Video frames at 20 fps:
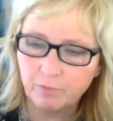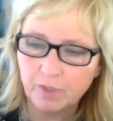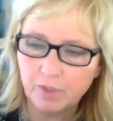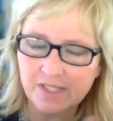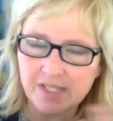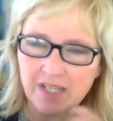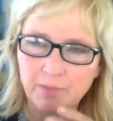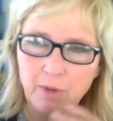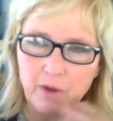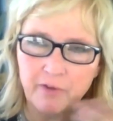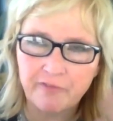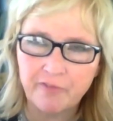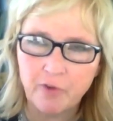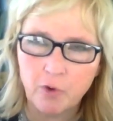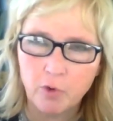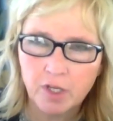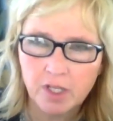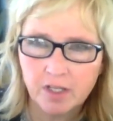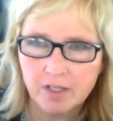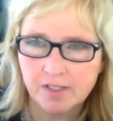send about
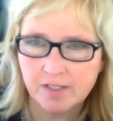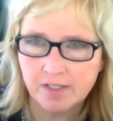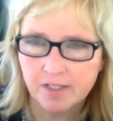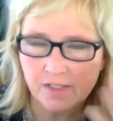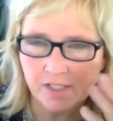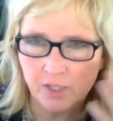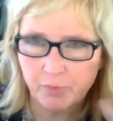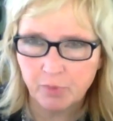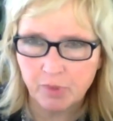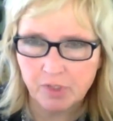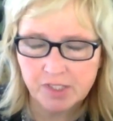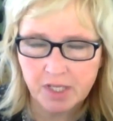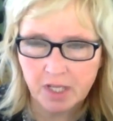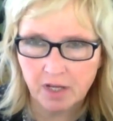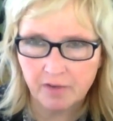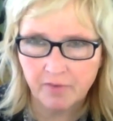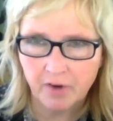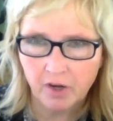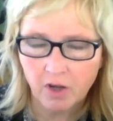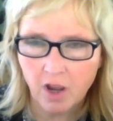40 to
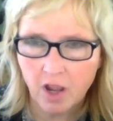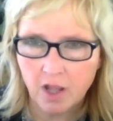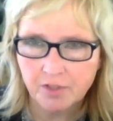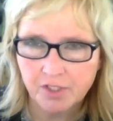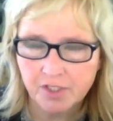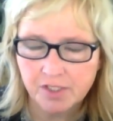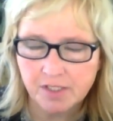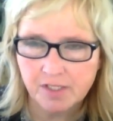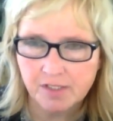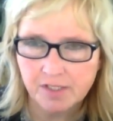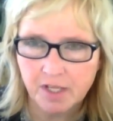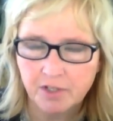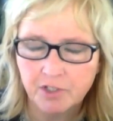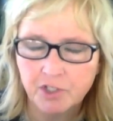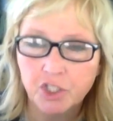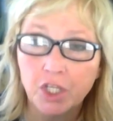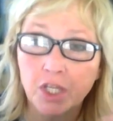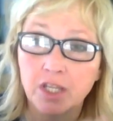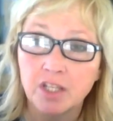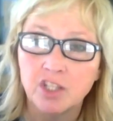60% of our consciousness
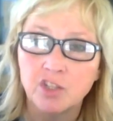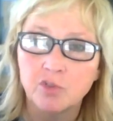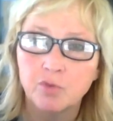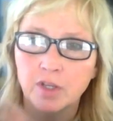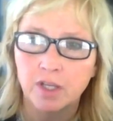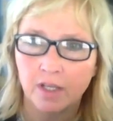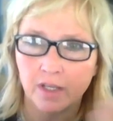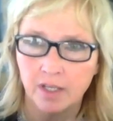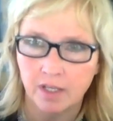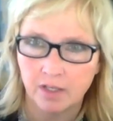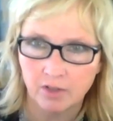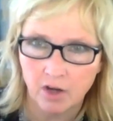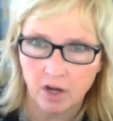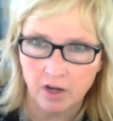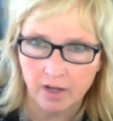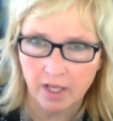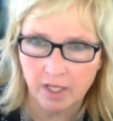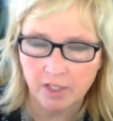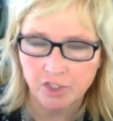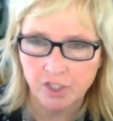energy into an
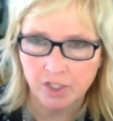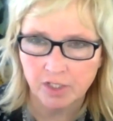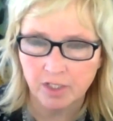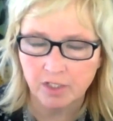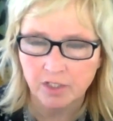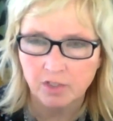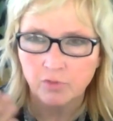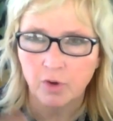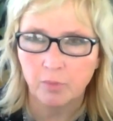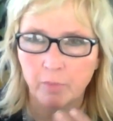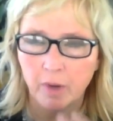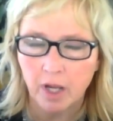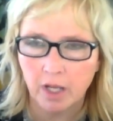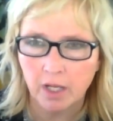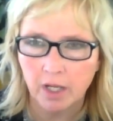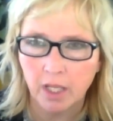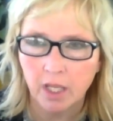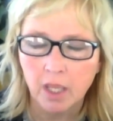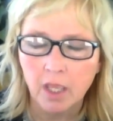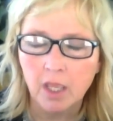incarnation, into our
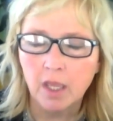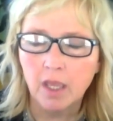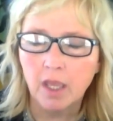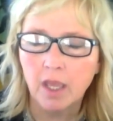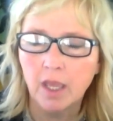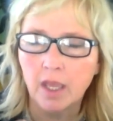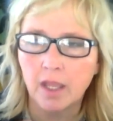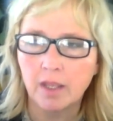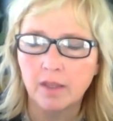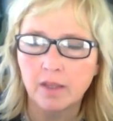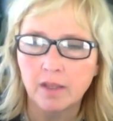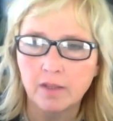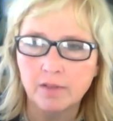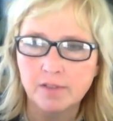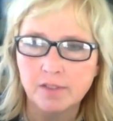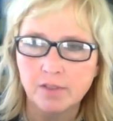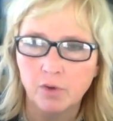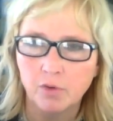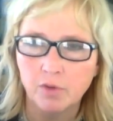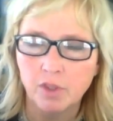body. And
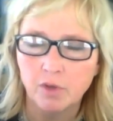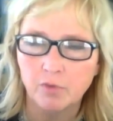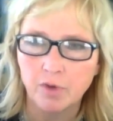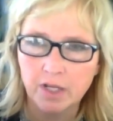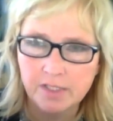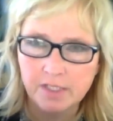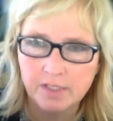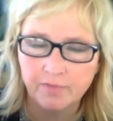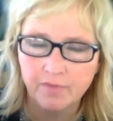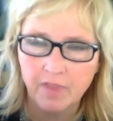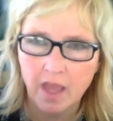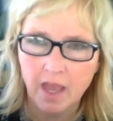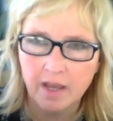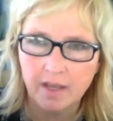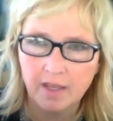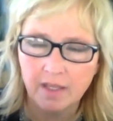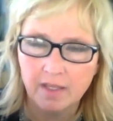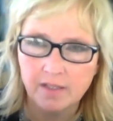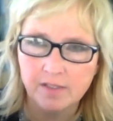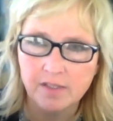so the rest of that
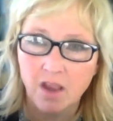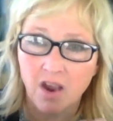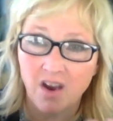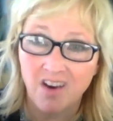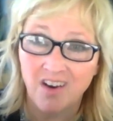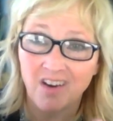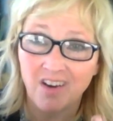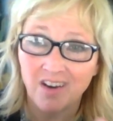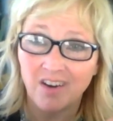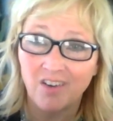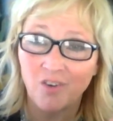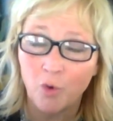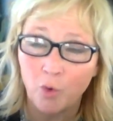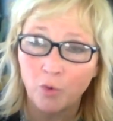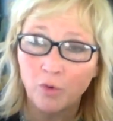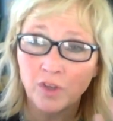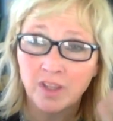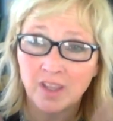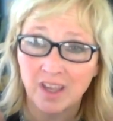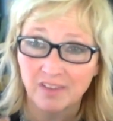is our
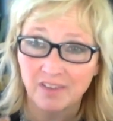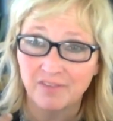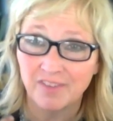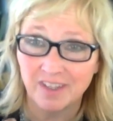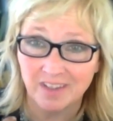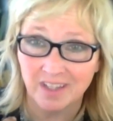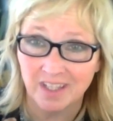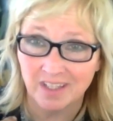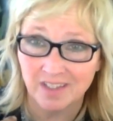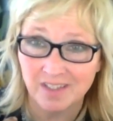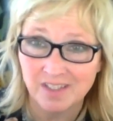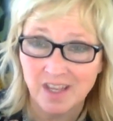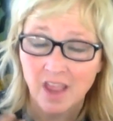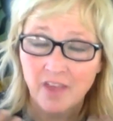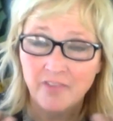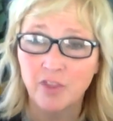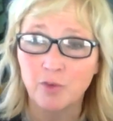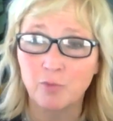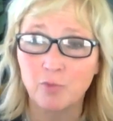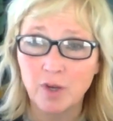own gut feelings.
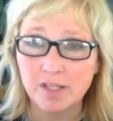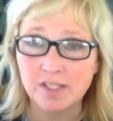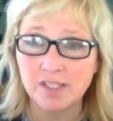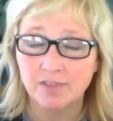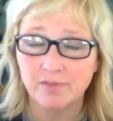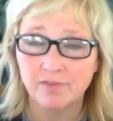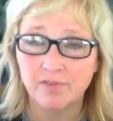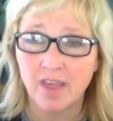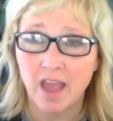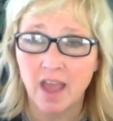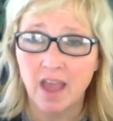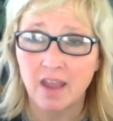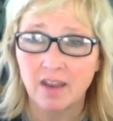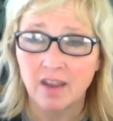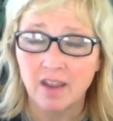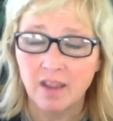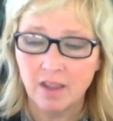The rest of that